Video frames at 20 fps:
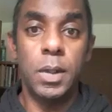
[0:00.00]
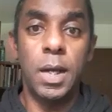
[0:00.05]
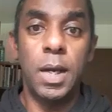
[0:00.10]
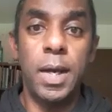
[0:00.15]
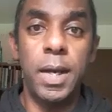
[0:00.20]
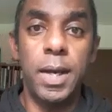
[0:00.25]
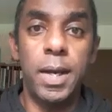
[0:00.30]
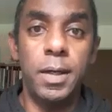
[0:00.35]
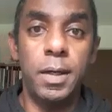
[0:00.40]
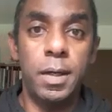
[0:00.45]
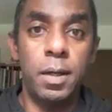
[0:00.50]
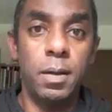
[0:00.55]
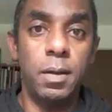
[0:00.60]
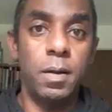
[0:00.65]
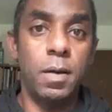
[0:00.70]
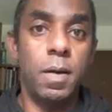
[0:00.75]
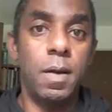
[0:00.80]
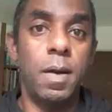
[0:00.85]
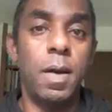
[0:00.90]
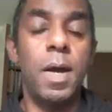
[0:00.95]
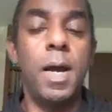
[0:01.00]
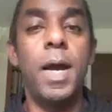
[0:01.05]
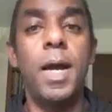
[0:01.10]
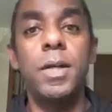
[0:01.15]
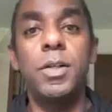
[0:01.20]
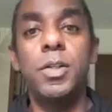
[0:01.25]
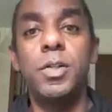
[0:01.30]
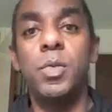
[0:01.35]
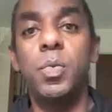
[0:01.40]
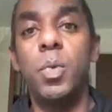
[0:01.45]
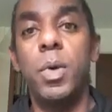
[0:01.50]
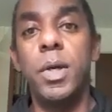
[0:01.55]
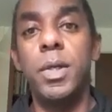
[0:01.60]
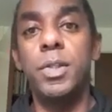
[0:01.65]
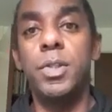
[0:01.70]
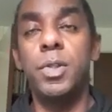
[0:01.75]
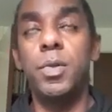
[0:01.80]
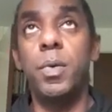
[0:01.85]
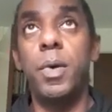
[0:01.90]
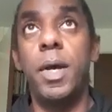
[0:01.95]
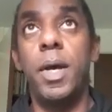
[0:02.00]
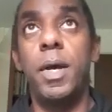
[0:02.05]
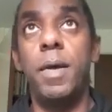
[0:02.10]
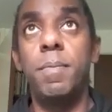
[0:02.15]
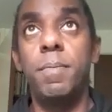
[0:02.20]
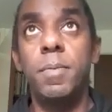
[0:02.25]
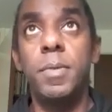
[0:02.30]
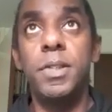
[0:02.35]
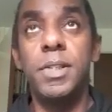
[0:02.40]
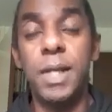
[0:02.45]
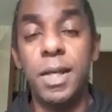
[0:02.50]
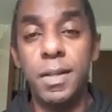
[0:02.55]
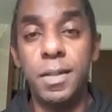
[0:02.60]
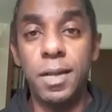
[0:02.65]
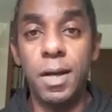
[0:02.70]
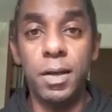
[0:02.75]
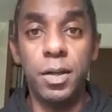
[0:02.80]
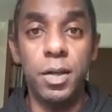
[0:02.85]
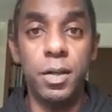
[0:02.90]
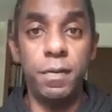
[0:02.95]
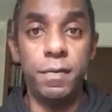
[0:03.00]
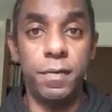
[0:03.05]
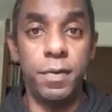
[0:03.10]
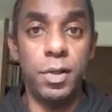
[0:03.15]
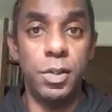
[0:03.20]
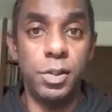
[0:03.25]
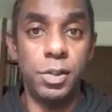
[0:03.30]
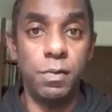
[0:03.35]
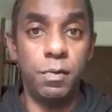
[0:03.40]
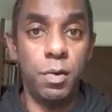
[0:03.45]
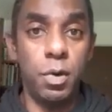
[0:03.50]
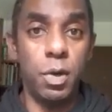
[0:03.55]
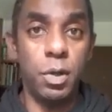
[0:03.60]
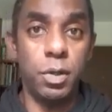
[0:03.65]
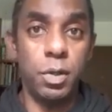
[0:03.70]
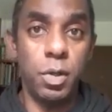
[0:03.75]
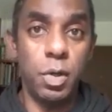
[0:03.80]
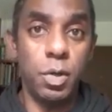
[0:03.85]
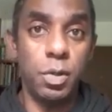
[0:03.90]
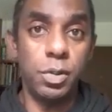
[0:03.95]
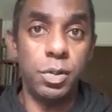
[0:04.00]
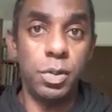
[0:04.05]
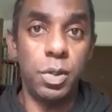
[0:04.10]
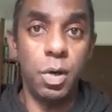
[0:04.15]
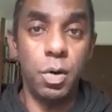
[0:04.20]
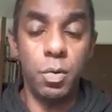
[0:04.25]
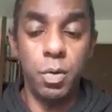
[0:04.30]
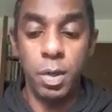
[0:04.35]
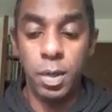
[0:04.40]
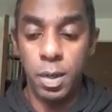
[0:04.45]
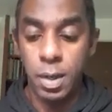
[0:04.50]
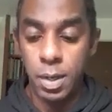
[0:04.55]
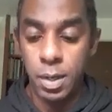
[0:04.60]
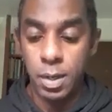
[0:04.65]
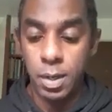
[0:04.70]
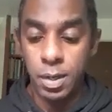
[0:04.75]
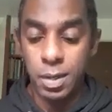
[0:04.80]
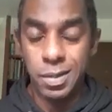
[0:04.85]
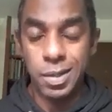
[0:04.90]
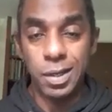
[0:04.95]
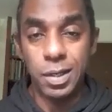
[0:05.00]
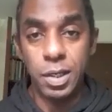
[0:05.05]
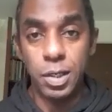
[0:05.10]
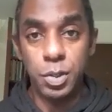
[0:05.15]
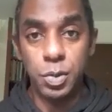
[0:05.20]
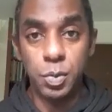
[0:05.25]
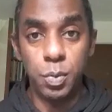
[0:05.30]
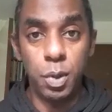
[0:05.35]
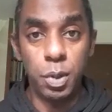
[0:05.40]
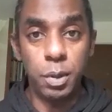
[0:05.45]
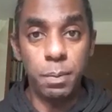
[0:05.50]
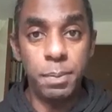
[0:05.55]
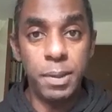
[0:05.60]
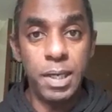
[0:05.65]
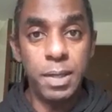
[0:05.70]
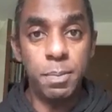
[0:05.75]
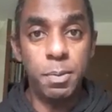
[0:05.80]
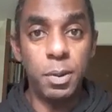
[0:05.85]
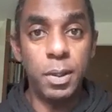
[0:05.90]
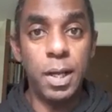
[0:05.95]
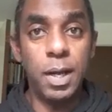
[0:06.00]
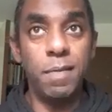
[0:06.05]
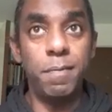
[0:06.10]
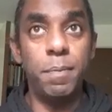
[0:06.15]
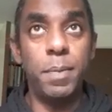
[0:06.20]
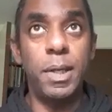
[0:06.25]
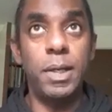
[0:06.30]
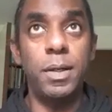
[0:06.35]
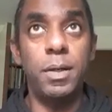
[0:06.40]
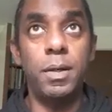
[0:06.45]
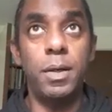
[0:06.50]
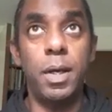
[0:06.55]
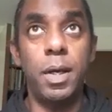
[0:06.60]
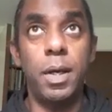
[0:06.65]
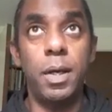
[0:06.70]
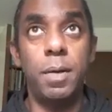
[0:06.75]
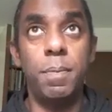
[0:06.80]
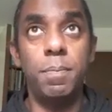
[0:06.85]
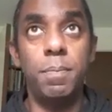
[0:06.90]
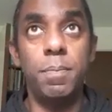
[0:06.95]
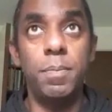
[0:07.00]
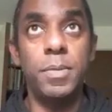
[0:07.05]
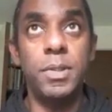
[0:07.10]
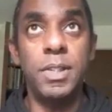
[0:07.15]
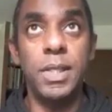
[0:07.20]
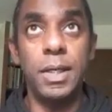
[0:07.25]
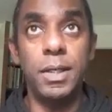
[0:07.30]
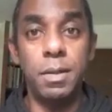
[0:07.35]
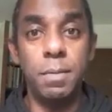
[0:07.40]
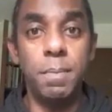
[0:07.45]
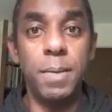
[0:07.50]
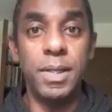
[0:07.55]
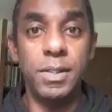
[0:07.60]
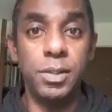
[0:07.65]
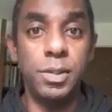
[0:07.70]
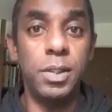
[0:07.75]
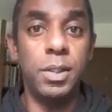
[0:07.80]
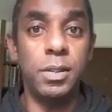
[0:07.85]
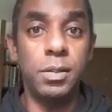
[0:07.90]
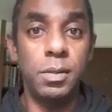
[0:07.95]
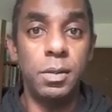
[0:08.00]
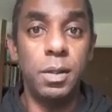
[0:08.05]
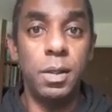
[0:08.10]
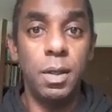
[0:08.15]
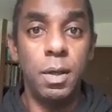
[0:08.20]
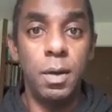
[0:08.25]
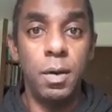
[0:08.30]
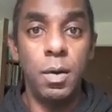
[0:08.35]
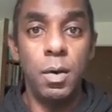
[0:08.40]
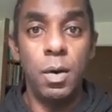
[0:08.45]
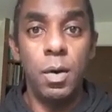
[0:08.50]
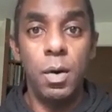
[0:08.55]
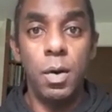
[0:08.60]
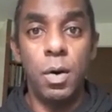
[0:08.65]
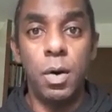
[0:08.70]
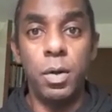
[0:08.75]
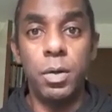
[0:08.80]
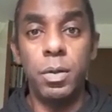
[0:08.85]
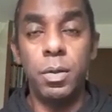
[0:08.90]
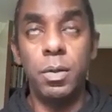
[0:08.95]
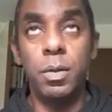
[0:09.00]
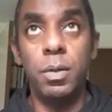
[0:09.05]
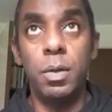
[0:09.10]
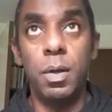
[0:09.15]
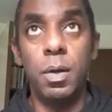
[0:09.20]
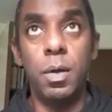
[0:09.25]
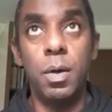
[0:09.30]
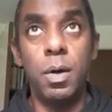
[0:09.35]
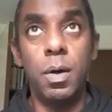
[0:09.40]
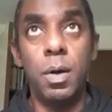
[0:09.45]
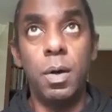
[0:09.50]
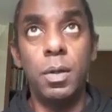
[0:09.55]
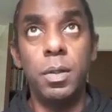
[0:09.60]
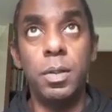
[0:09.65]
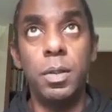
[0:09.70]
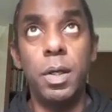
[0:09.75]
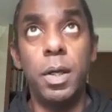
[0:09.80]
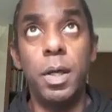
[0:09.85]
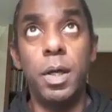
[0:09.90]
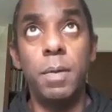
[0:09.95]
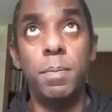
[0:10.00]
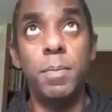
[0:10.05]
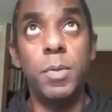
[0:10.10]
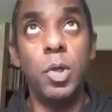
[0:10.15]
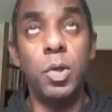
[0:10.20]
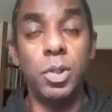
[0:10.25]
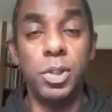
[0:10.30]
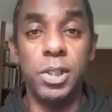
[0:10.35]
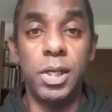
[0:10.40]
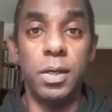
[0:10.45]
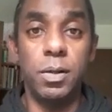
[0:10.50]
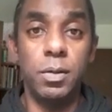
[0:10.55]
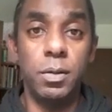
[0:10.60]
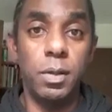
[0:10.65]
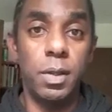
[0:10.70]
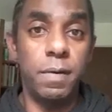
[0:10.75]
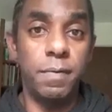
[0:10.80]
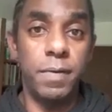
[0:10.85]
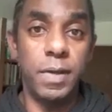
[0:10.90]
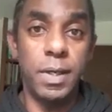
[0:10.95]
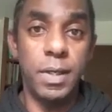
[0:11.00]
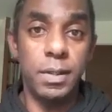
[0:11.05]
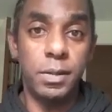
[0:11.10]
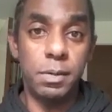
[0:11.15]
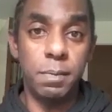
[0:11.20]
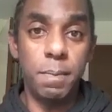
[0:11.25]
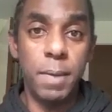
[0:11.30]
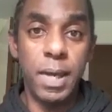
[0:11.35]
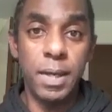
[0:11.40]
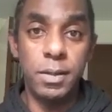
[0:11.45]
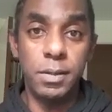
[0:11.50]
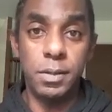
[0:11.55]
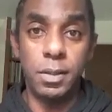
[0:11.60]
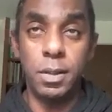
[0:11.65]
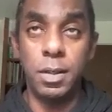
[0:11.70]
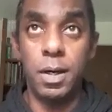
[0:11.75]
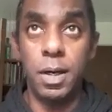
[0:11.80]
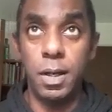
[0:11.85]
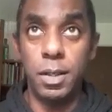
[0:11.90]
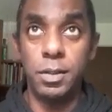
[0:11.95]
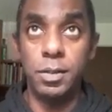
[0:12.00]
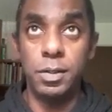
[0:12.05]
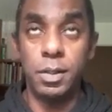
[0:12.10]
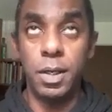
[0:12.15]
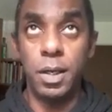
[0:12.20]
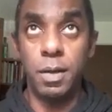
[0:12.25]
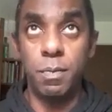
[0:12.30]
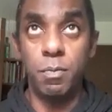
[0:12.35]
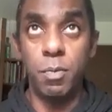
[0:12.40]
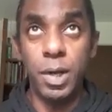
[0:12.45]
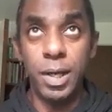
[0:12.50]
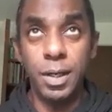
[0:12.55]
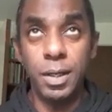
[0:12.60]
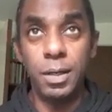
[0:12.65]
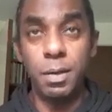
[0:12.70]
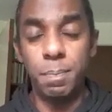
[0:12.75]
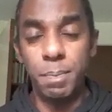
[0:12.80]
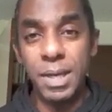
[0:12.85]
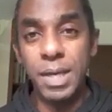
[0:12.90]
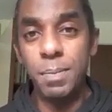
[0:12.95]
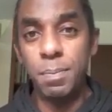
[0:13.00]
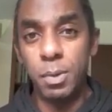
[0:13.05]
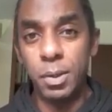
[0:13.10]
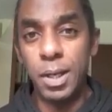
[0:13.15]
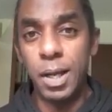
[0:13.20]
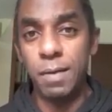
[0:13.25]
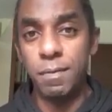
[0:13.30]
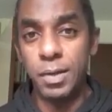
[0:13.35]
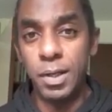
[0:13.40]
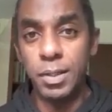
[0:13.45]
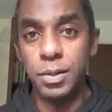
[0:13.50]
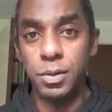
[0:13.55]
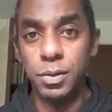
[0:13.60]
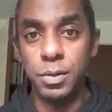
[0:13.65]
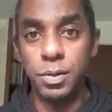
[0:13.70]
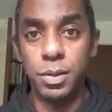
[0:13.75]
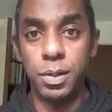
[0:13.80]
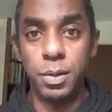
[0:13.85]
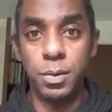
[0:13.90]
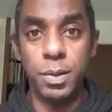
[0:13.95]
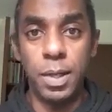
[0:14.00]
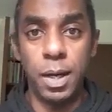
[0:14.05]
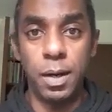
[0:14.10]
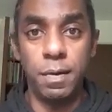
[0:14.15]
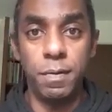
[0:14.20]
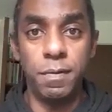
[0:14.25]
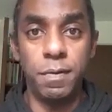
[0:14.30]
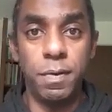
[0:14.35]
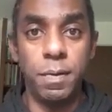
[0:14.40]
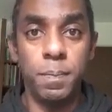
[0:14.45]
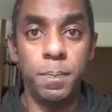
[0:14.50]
Hi Anna, I just wanted to say thank you first of all, and also thank you to all the people that have been sending messages on your channel. I think it's amazing, and it's really the people that I've listened to that have